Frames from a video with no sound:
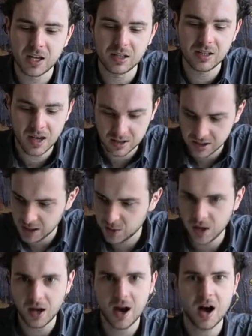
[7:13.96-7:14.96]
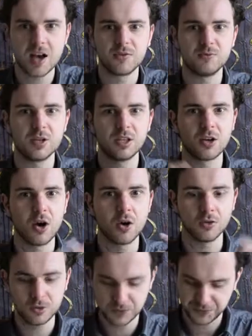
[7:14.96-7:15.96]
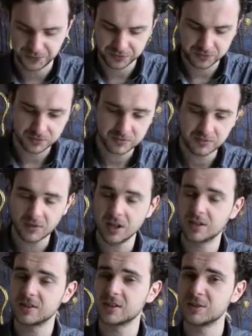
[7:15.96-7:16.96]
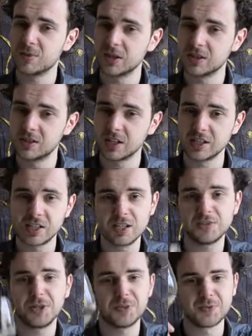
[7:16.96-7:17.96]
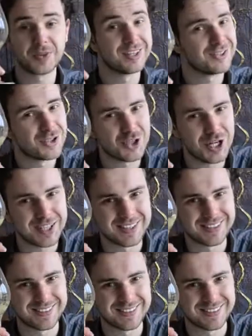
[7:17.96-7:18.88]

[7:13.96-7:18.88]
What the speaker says: Yes, anyway, I have been Connal. This has been the Cellar TV. Cheers.